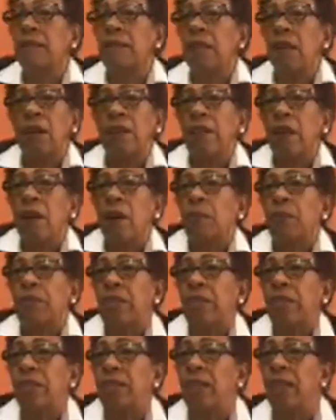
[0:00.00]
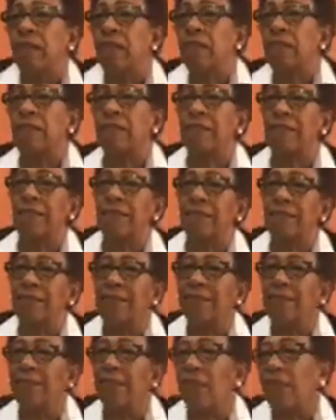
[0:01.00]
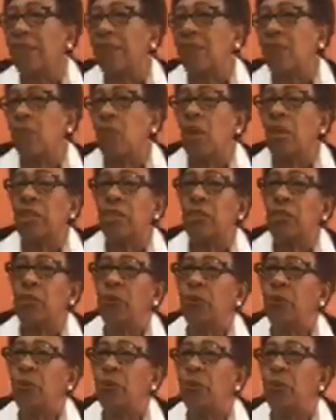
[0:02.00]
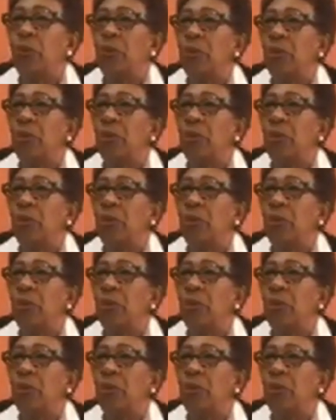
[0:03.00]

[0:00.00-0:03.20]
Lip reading: the other options are just not what you...